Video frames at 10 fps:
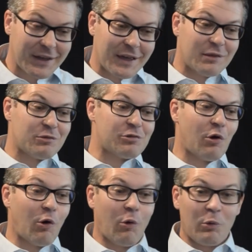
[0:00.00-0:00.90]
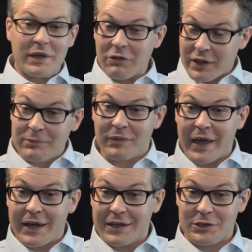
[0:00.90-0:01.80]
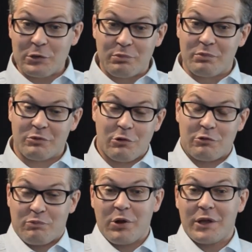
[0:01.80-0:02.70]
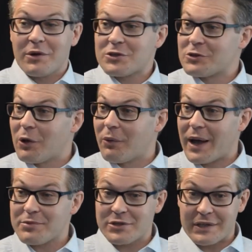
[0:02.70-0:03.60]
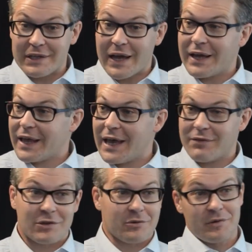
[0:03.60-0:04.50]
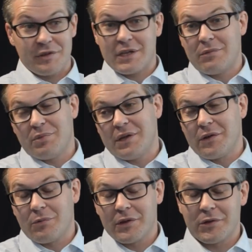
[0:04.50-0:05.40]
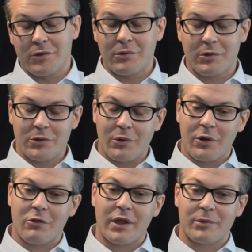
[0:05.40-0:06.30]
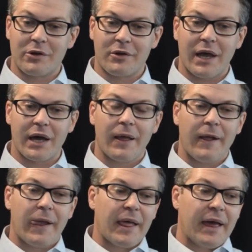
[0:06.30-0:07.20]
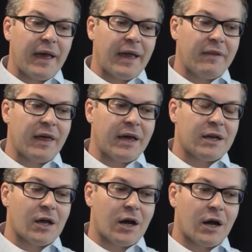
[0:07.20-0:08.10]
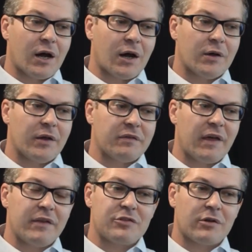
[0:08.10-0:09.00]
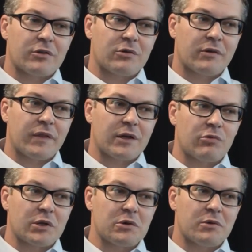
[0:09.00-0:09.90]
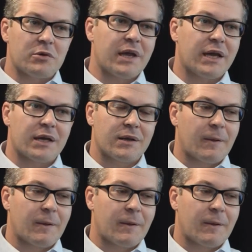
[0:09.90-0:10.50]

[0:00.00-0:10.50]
And so we claimed that, so it's pretty much no option to not have it, or it's going to be there whether you claim it or not. And then they started doing things where you can't